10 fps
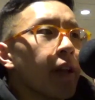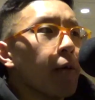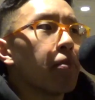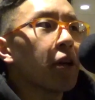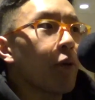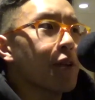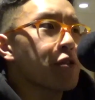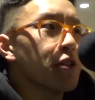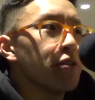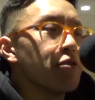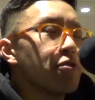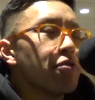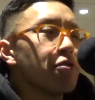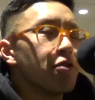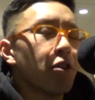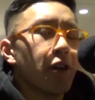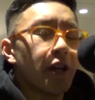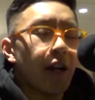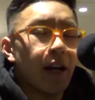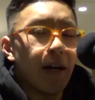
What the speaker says: Now, big question, Joey.